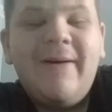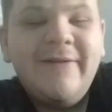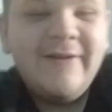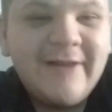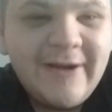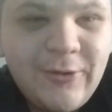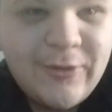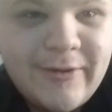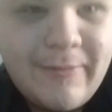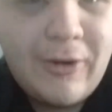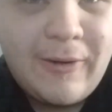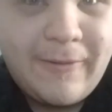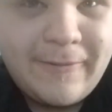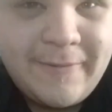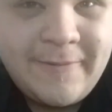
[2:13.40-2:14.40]
out today or
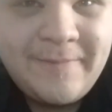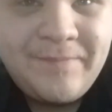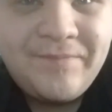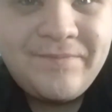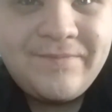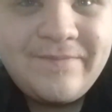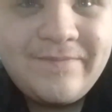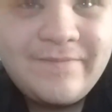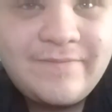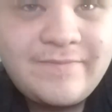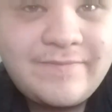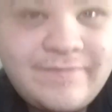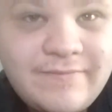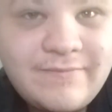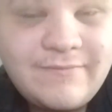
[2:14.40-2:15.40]
tomorrow.
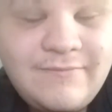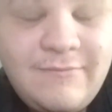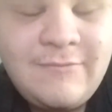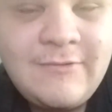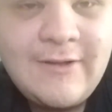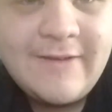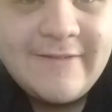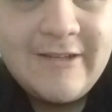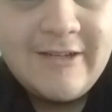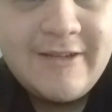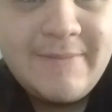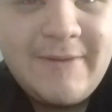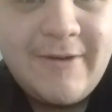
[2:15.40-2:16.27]
That's going to come